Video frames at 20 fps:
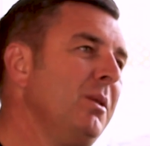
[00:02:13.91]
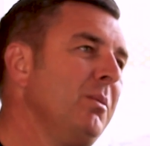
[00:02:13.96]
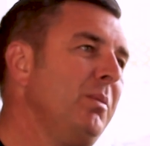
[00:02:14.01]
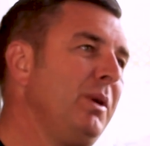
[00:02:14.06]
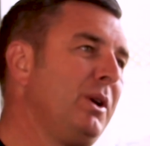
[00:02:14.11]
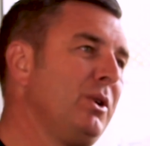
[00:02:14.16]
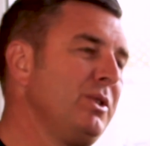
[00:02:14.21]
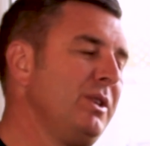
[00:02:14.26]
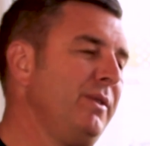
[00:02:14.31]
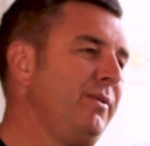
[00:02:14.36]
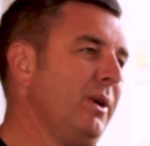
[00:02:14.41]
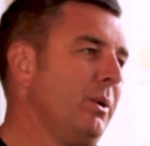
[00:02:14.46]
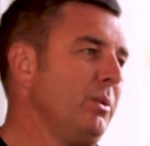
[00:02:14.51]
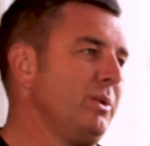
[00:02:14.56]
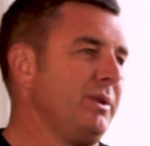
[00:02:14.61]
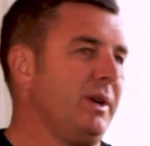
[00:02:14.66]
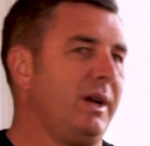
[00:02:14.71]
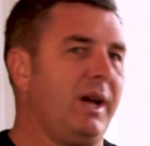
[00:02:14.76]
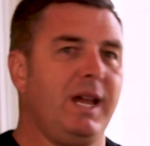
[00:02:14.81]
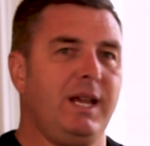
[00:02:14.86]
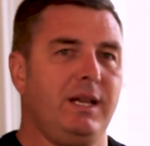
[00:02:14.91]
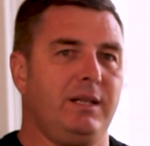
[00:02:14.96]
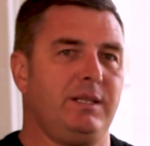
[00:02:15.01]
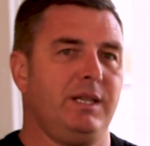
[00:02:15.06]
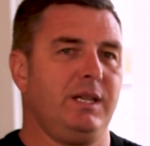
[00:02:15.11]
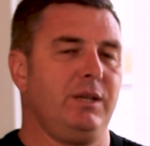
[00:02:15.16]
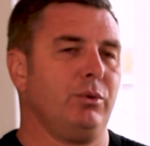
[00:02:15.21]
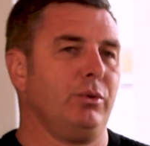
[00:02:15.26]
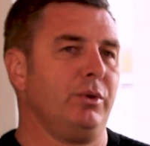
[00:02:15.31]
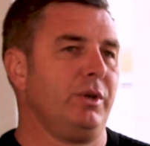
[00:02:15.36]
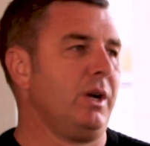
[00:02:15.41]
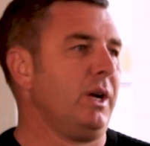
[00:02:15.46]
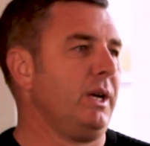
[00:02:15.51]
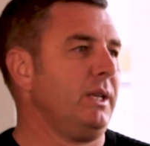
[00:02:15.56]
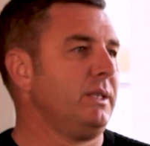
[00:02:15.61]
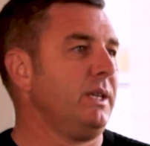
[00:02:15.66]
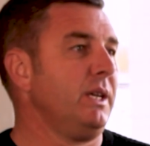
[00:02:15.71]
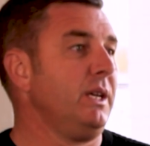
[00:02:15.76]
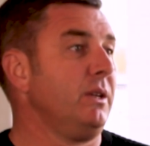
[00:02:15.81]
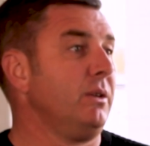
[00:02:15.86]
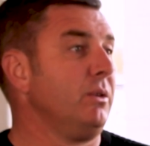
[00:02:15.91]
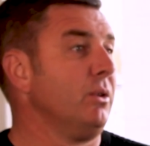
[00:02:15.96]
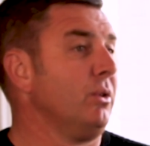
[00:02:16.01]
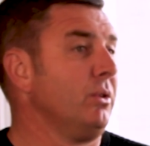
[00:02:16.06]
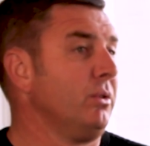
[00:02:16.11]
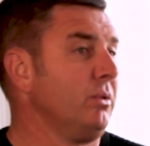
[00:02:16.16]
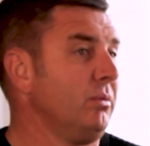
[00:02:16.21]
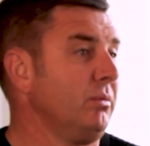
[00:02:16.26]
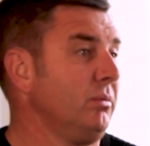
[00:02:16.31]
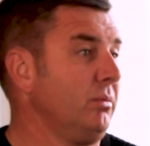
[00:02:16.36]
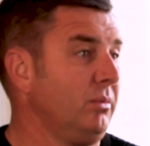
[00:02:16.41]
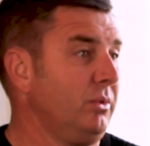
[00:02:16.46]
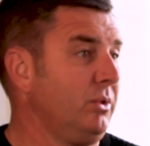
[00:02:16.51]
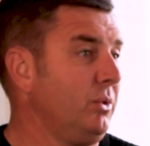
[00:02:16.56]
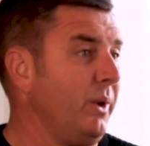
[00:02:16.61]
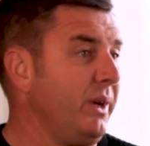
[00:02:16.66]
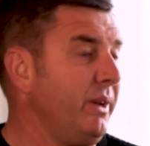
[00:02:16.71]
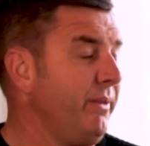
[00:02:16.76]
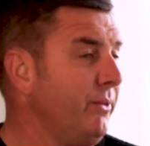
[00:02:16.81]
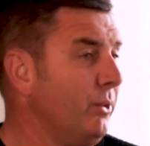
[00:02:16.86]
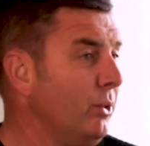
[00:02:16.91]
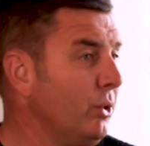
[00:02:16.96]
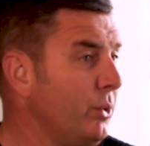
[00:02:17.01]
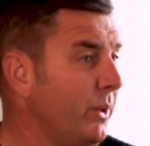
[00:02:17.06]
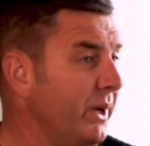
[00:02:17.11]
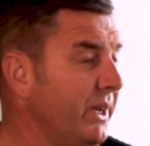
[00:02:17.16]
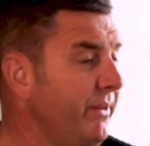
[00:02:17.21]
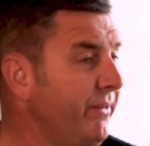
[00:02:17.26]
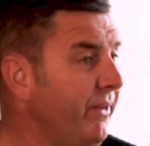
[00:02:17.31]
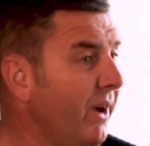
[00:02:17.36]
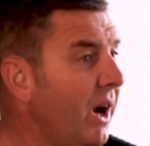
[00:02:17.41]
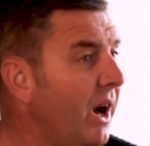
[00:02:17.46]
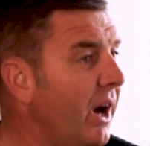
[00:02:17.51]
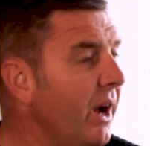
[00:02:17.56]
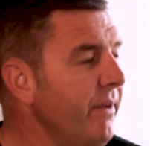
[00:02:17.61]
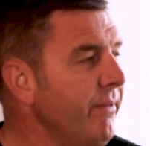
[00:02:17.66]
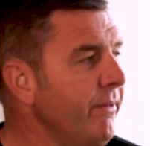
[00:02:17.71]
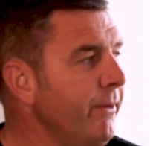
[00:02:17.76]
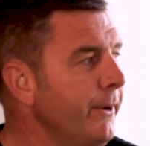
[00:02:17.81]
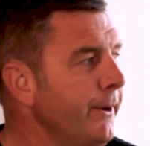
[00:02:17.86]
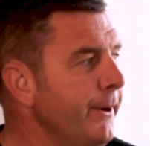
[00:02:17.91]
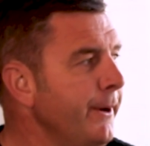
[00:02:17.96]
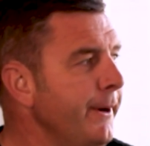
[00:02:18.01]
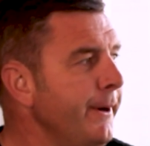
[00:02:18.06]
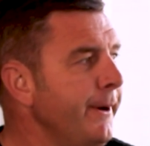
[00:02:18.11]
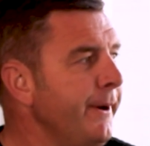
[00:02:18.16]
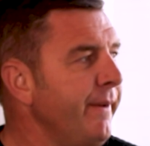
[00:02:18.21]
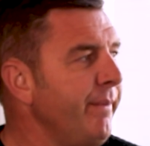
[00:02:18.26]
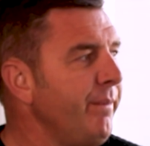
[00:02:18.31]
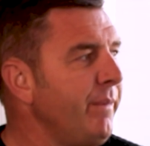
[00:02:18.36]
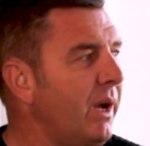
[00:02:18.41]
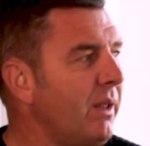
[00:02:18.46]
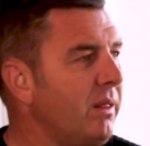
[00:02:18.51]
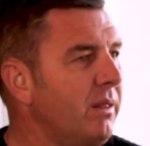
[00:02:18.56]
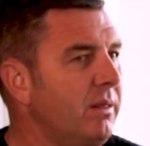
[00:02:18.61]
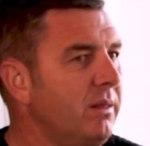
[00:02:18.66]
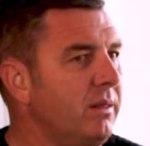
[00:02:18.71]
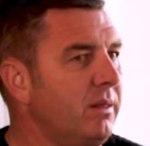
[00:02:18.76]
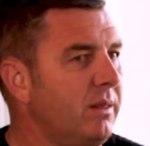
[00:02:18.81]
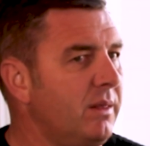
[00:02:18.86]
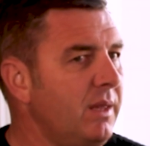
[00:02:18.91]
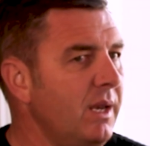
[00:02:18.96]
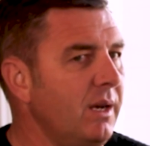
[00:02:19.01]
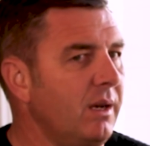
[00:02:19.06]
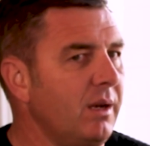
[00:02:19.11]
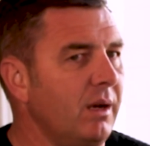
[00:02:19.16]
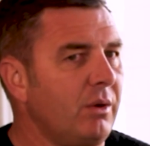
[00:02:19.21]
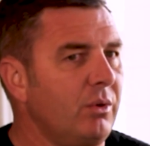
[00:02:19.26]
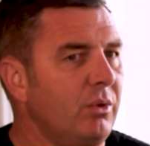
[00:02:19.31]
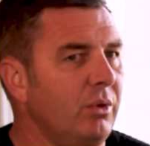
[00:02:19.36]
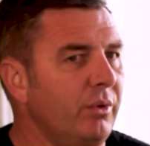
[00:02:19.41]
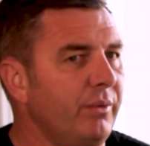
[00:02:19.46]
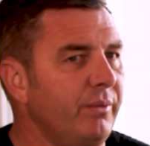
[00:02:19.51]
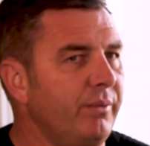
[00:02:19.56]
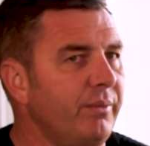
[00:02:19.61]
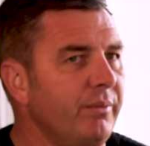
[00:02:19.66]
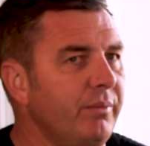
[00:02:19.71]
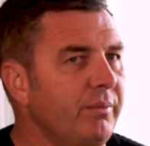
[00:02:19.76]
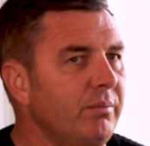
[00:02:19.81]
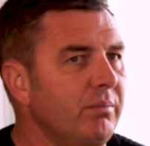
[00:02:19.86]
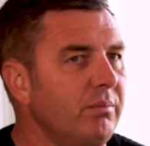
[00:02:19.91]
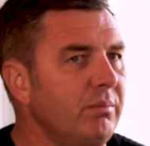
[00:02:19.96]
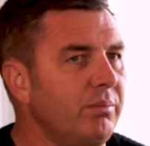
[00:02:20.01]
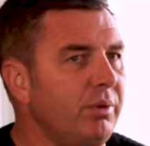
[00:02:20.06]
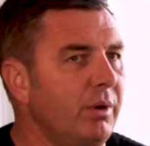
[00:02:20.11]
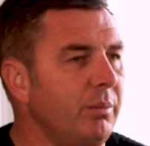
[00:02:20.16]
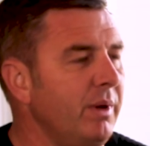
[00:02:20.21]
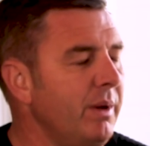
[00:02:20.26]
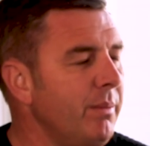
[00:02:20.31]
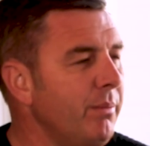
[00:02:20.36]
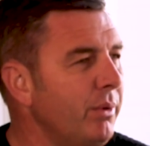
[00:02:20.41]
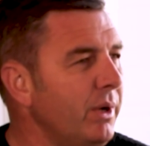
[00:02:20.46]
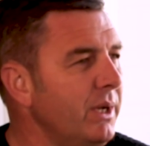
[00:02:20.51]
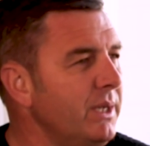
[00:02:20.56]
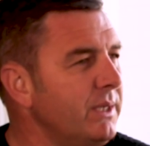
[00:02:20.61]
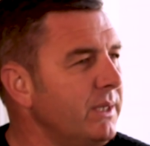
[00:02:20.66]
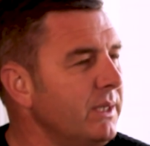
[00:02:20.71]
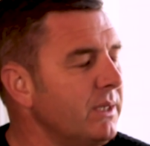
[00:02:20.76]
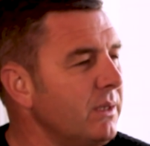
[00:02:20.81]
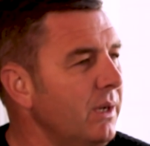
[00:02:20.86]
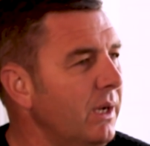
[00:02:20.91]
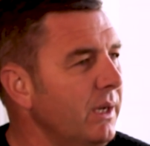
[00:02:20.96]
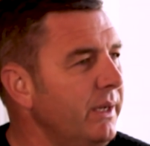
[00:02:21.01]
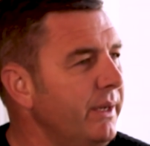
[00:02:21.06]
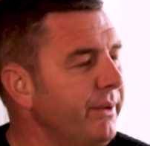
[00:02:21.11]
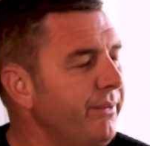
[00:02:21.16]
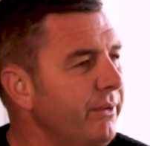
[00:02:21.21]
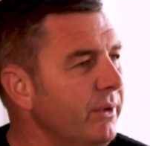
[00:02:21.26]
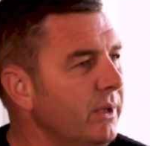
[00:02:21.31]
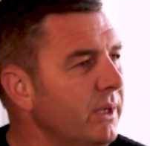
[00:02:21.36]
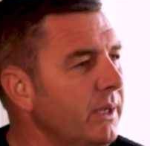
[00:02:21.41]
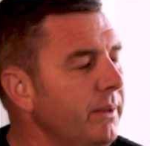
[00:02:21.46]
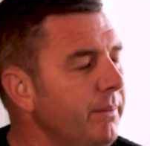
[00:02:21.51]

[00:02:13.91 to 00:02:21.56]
Because if I was 18 or 19, not 24, 25, I think I could have probably embraced it slightly differently.